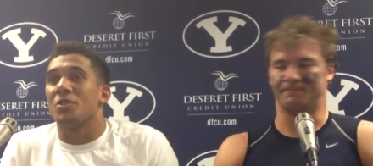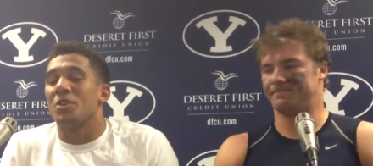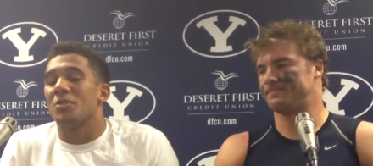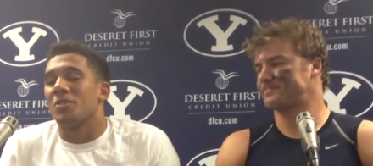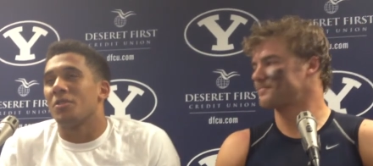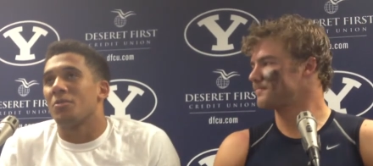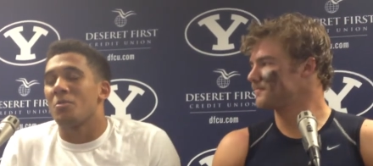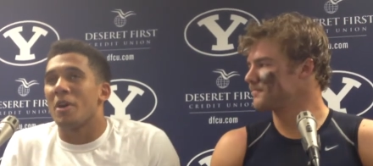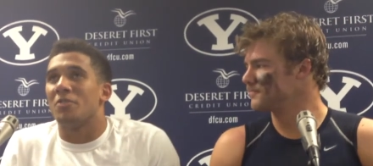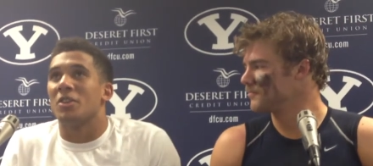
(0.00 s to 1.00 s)
Speaker 1: know, with a
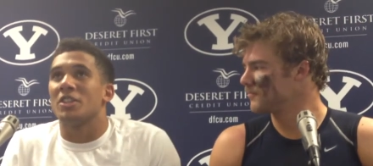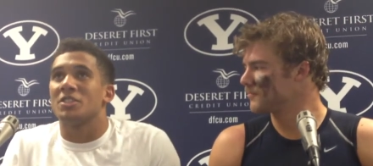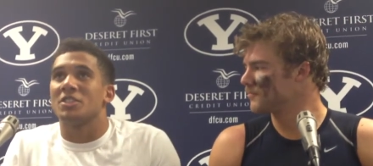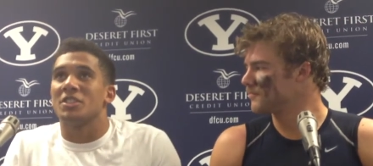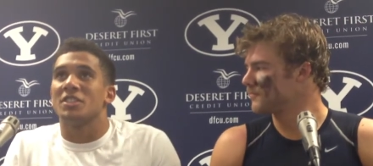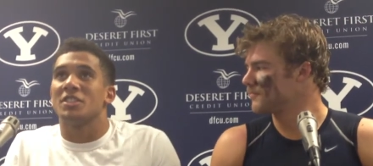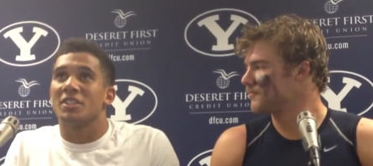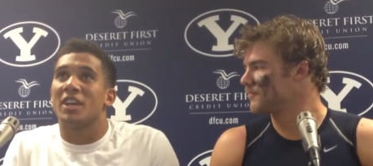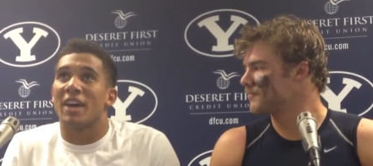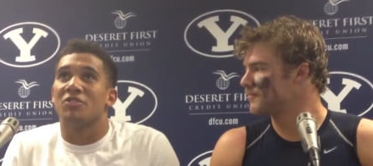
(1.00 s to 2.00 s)
3-man rush, he's going to
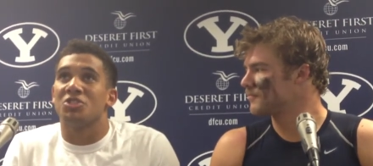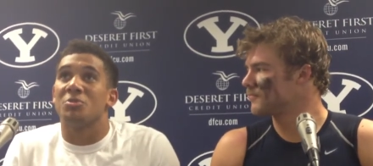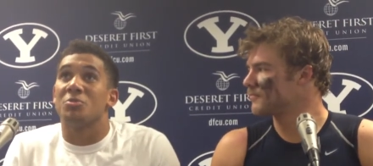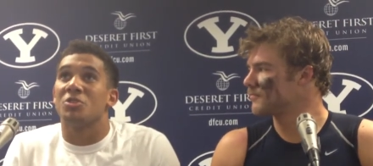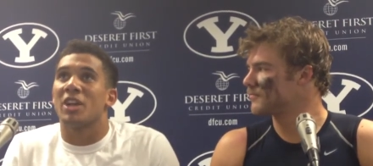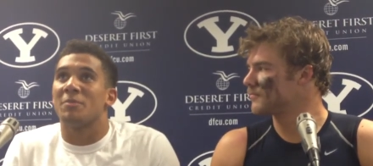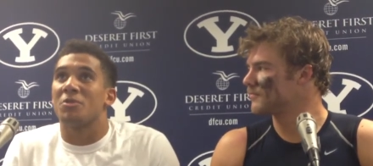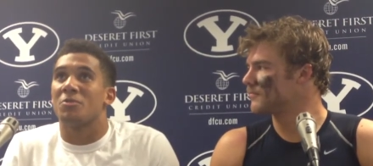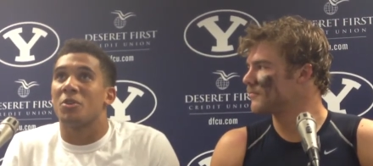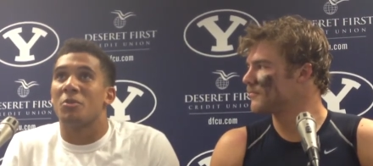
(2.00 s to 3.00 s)
have a little bit more time to
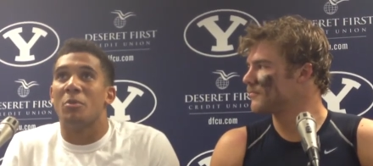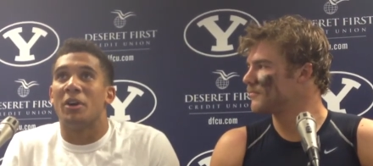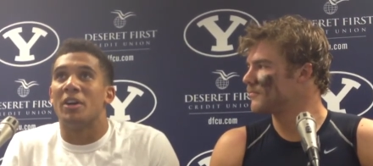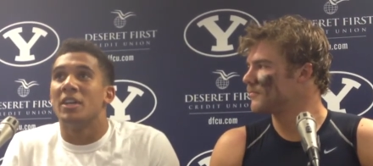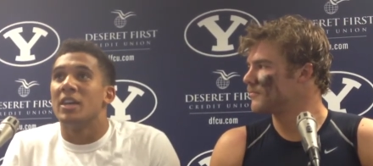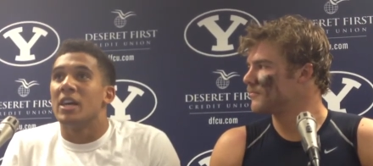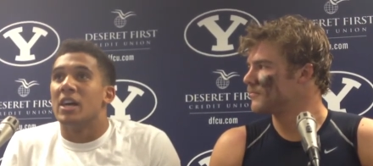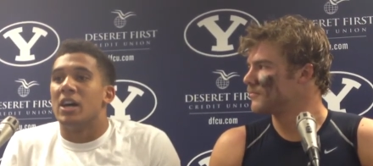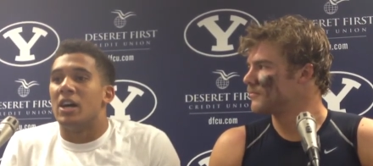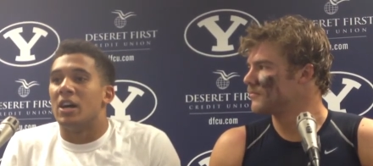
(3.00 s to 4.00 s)
throw, but.
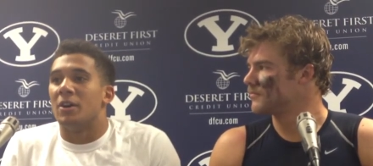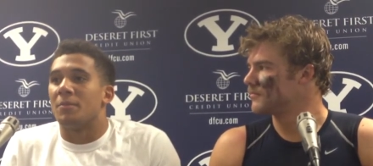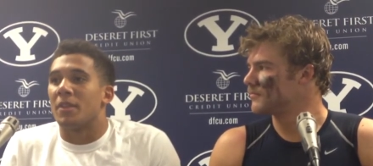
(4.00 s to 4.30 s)
I